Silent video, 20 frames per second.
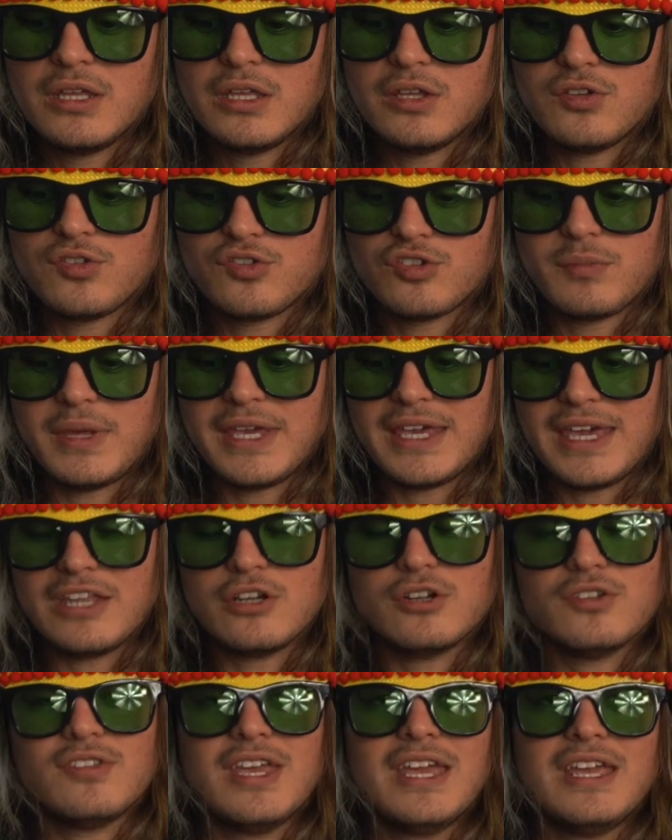is to make
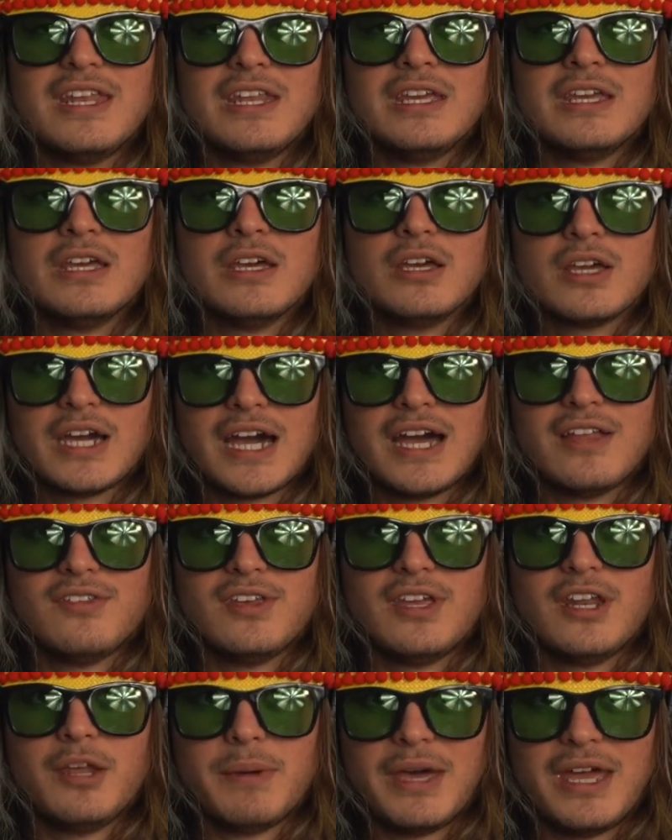entertaining
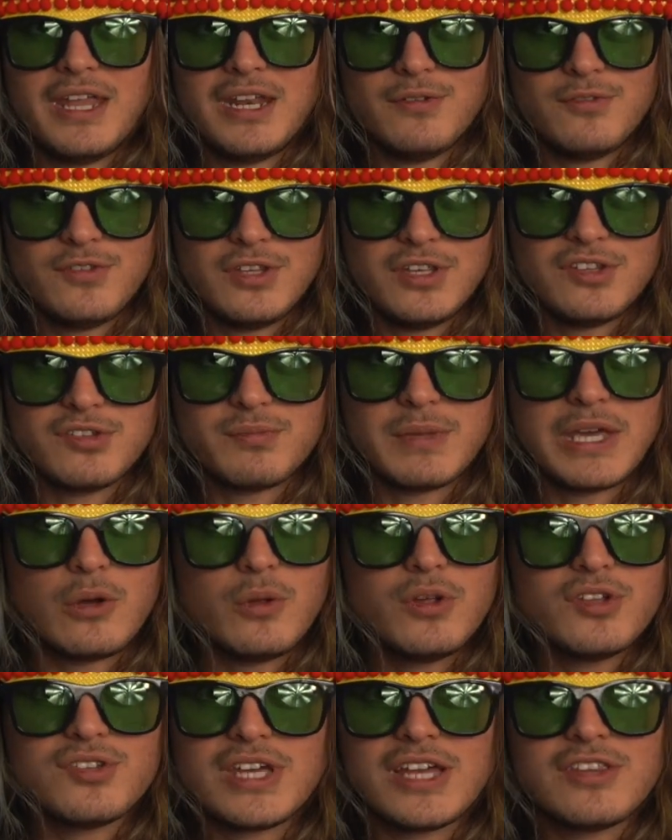content about NFTs. My
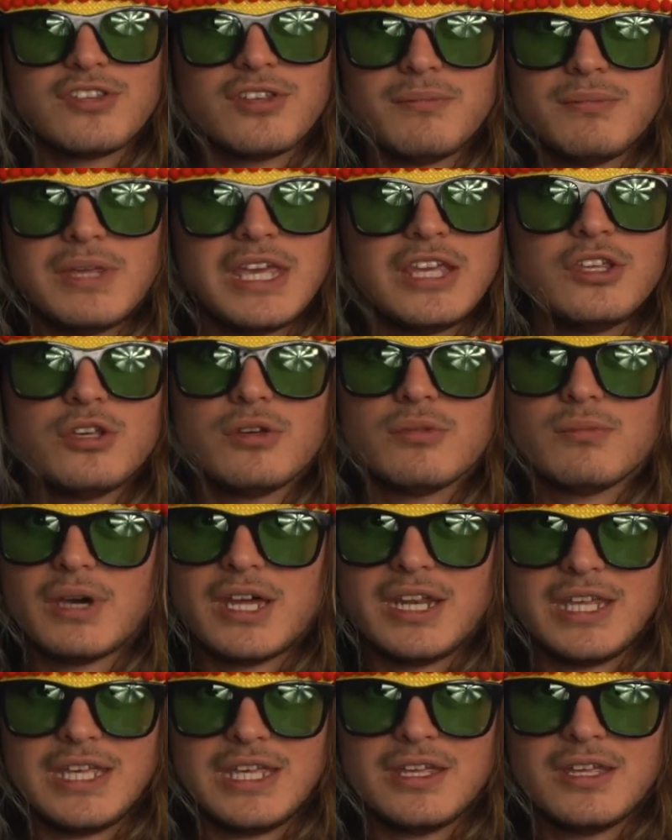goal is not to make you
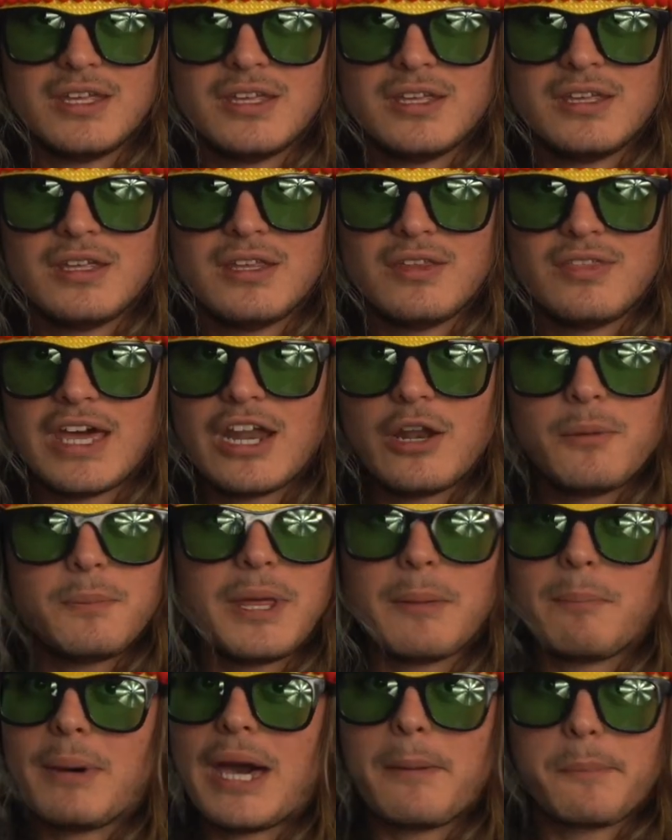money. That'll
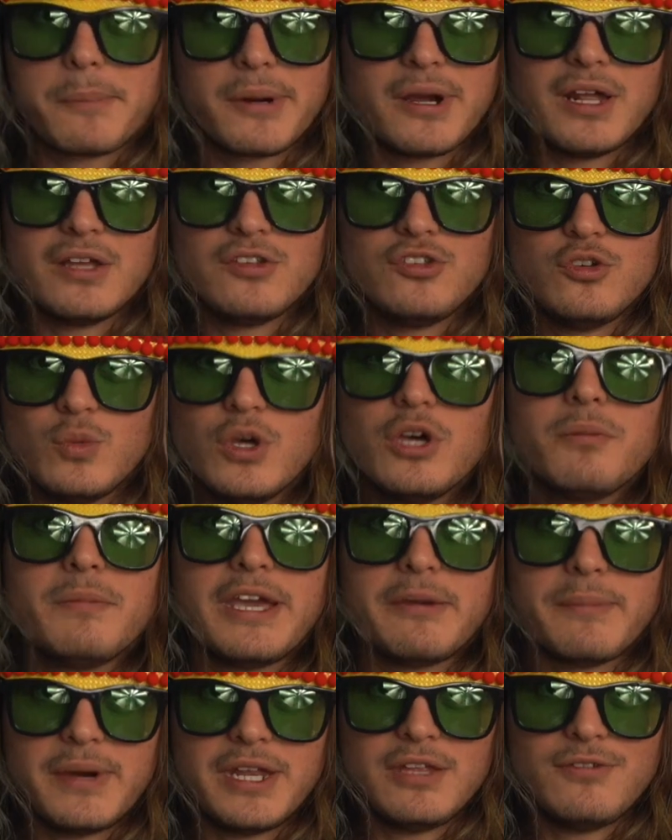be a byproduct. You will
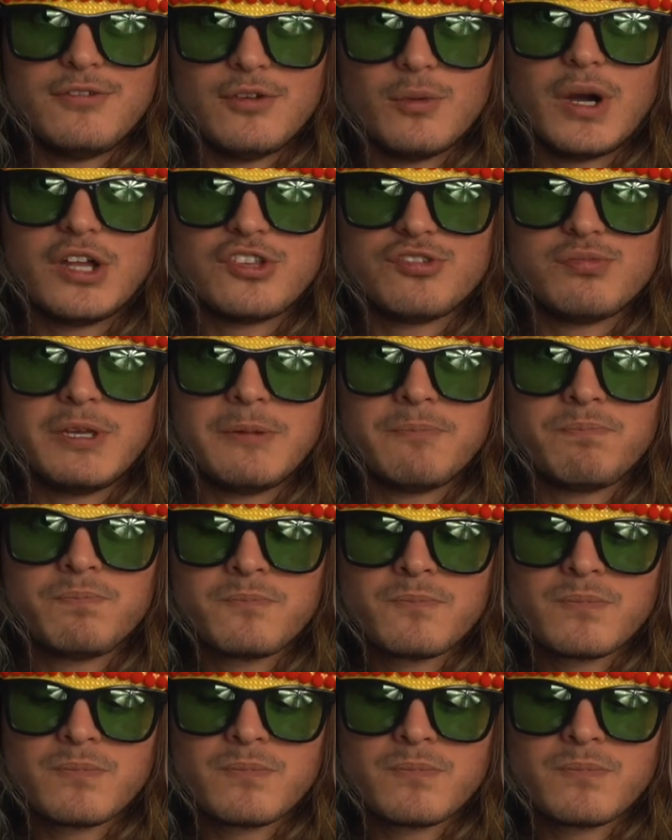make money if you watch me.